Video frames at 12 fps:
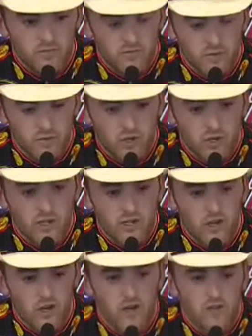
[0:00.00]
we've been
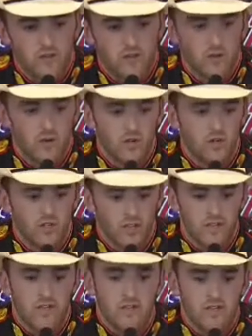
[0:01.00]
working hard to work
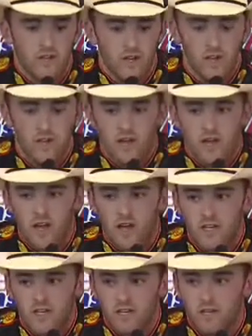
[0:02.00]
together,
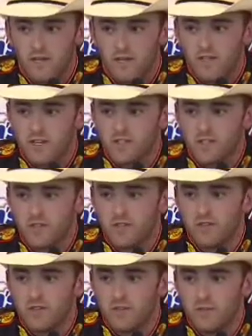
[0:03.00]
and that
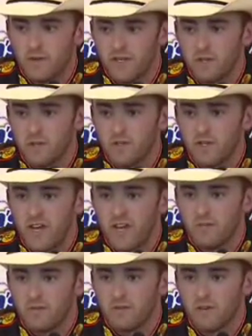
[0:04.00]
shows that it makes me really
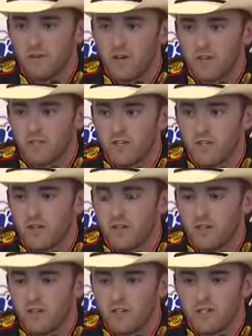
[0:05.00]
happy for RCR
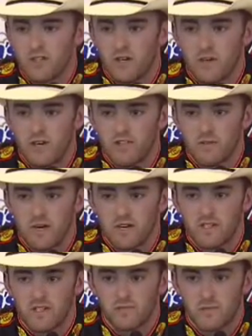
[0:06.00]
and ECR and
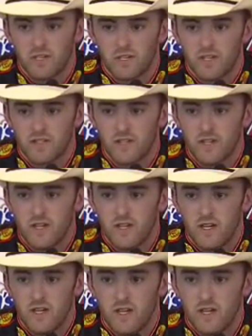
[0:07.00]
everybody, just because
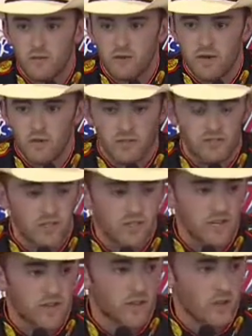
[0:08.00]
we were able to stick
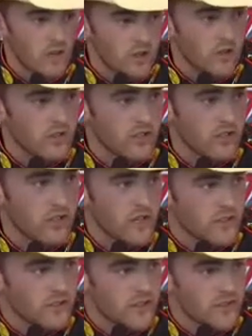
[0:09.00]
together longer than the
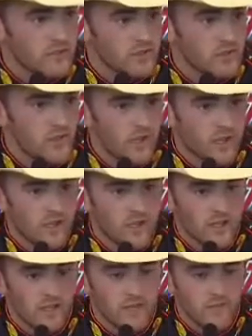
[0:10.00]
other teams,
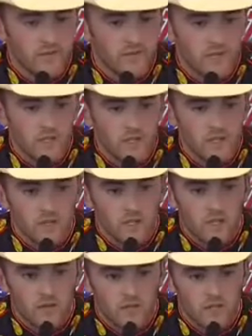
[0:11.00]
and
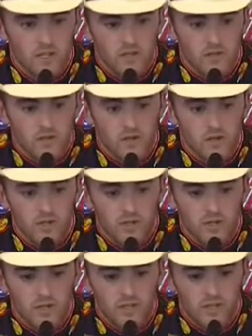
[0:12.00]
that was very
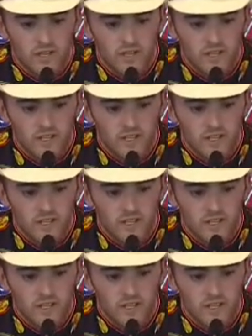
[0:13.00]
cool. And